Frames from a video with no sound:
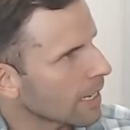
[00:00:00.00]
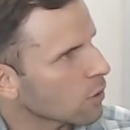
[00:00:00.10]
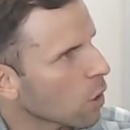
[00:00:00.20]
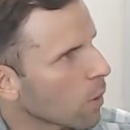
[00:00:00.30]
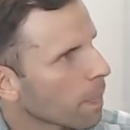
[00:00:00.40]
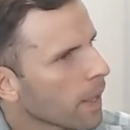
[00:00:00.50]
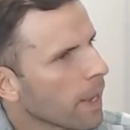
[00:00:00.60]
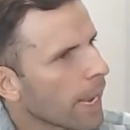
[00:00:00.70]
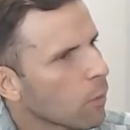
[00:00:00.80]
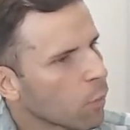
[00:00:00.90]
So,
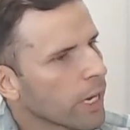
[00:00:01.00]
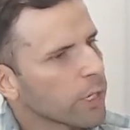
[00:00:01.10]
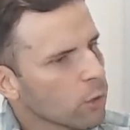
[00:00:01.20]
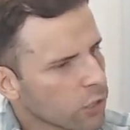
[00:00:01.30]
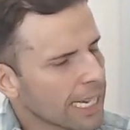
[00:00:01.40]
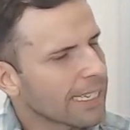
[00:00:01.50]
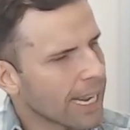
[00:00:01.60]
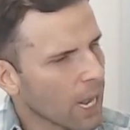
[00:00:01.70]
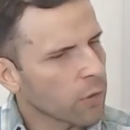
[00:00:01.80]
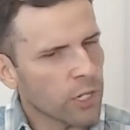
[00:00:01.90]
and when you sat
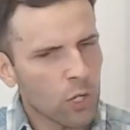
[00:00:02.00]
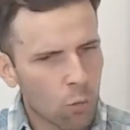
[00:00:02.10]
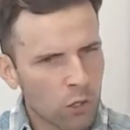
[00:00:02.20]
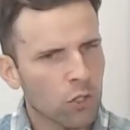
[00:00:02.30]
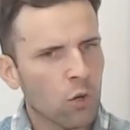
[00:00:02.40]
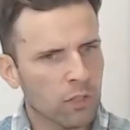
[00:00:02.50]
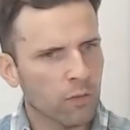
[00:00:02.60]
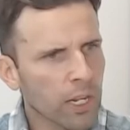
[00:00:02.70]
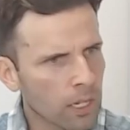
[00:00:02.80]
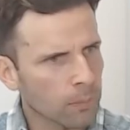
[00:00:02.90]
down and you watched those
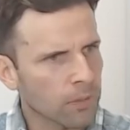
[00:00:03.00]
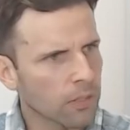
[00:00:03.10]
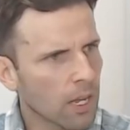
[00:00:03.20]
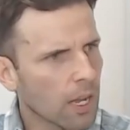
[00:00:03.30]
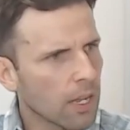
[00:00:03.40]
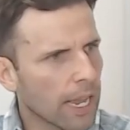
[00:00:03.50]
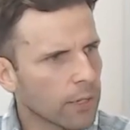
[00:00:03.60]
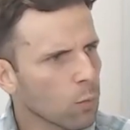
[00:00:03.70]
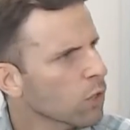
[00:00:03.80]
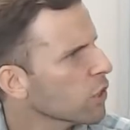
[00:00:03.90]
films,
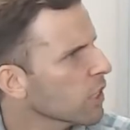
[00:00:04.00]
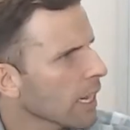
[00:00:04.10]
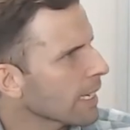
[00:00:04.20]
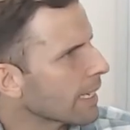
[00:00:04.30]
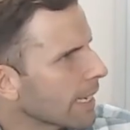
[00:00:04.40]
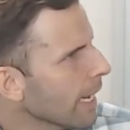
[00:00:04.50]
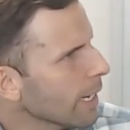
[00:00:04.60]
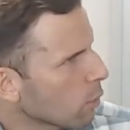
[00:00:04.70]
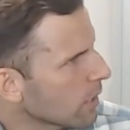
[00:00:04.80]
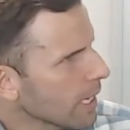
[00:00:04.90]
and you were still like a
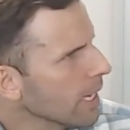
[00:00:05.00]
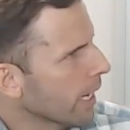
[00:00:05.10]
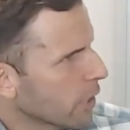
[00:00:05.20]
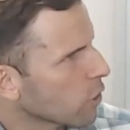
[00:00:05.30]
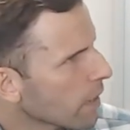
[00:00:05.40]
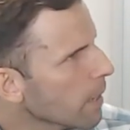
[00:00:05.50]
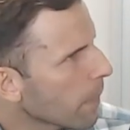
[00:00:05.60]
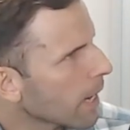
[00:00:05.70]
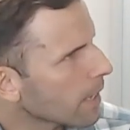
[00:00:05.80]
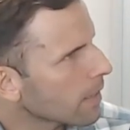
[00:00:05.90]
kid or teenager, right,
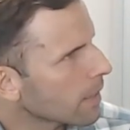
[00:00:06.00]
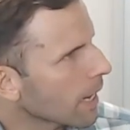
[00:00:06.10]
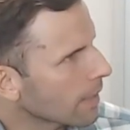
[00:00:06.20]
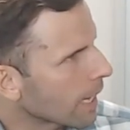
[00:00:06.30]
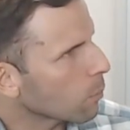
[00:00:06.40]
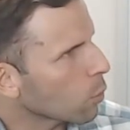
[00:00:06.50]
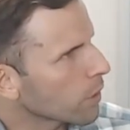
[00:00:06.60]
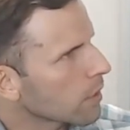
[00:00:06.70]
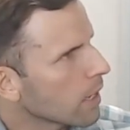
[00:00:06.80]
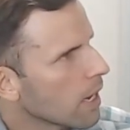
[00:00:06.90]
back in the day at that
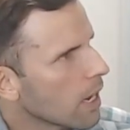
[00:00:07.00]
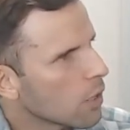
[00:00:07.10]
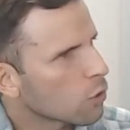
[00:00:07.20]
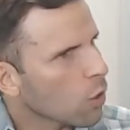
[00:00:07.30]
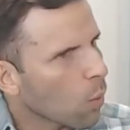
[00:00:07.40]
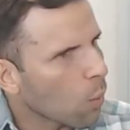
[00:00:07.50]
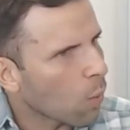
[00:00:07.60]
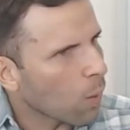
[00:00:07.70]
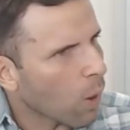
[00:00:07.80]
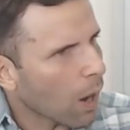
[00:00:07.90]
point. So
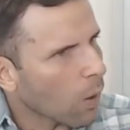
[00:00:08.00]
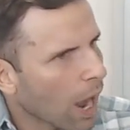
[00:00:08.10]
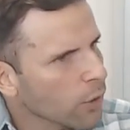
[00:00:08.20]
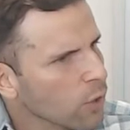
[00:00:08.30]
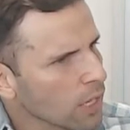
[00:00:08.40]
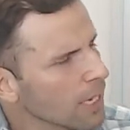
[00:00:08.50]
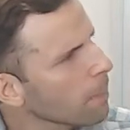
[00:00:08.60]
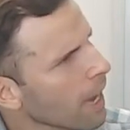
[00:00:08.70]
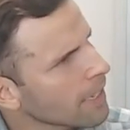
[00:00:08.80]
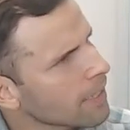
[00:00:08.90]
how do you think
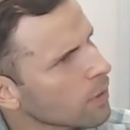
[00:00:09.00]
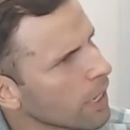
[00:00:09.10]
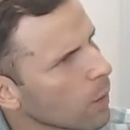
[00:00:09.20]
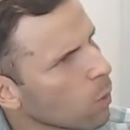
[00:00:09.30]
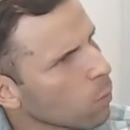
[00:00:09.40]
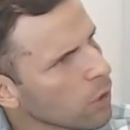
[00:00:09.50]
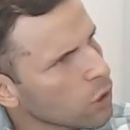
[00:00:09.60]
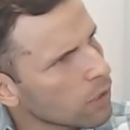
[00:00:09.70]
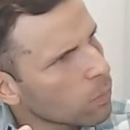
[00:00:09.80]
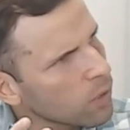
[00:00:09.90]
about it today?
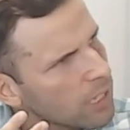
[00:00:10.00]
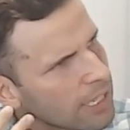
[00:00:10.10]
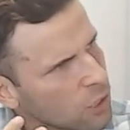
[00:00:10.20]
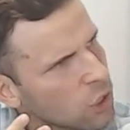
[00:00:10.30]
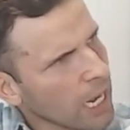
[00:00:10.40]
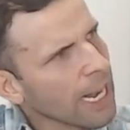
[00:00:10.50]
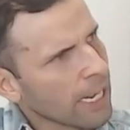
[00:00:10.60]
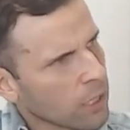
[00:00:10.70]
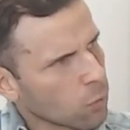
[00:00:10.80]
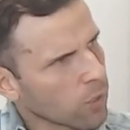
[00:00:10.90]
What did it
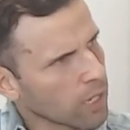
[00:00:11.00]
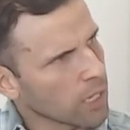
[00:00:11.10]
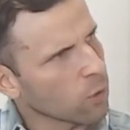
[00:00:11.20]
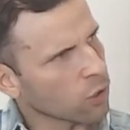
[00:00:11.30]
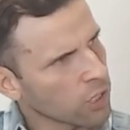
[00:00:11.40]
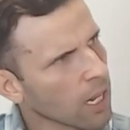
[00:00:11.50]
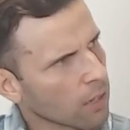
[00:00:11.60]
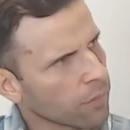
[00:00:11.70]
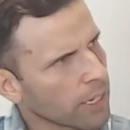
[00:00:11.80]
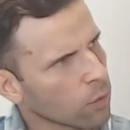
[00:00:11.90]
change within
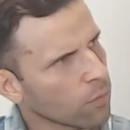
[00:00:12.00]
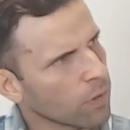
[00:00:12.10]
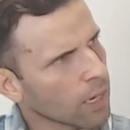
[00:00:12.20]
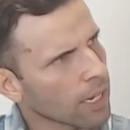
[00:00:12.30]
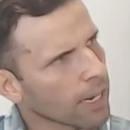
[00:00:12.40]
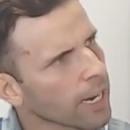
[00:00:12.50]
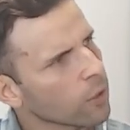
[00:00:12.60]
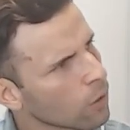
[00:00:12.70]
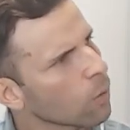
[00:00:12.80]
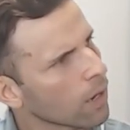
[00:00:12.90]
yourself that you felt like, hey,
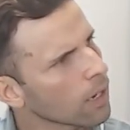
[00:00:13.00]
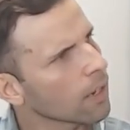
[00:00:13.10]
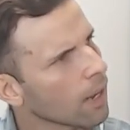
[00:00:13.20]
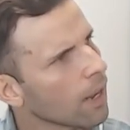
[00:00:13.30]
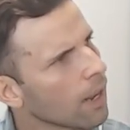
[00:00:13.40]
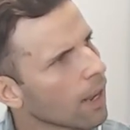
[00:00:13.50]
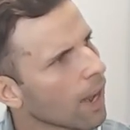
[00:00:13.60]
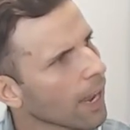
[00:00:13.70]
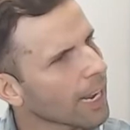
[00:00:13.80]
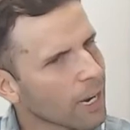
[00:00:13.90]
you know what?
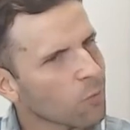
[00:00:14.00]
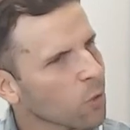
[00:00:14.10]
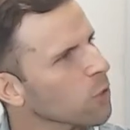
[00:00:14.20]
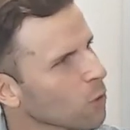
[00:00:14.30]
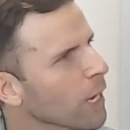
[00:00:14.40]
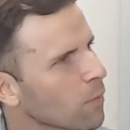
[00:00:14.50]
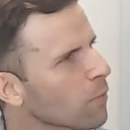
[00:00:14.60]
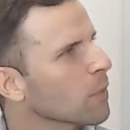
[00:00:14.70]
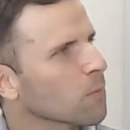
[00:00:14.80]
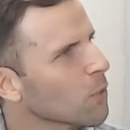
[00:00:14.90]
I want to create
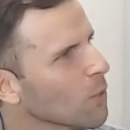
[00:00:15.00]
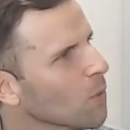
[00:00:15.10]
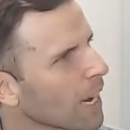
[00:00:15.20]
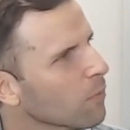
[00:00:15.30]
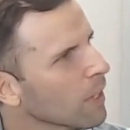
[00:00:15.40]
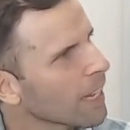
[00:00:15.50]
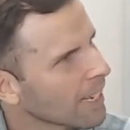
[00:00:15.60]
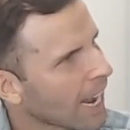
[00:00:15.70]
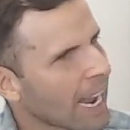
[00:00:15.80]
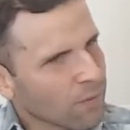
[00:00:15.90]
film too. I feel
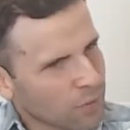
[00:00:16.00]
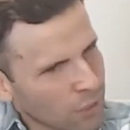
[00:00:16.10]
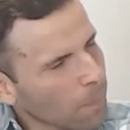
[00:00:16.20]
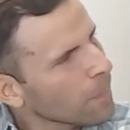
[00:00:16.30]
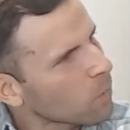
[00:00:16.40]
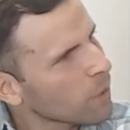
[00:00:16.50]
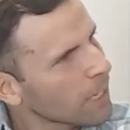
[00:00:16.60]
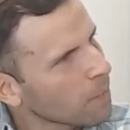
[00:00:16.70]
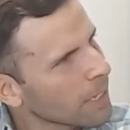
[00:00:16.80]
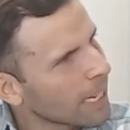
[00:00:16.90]
like I have something
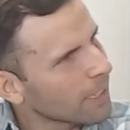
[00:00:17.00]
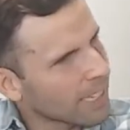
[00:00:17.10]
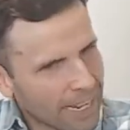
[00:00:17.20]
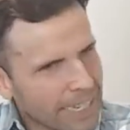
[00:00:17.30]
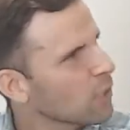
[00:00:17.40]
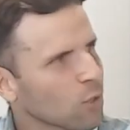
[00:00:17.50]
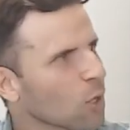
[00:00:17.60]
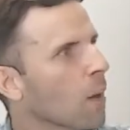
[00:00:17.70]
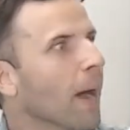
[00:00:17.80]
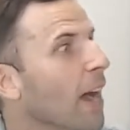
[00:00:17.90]
within me that needs to
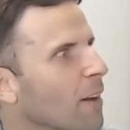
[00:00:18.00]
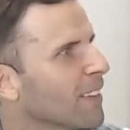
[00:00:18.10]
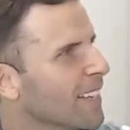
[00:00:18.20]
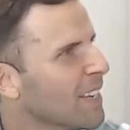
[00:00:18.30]
come out.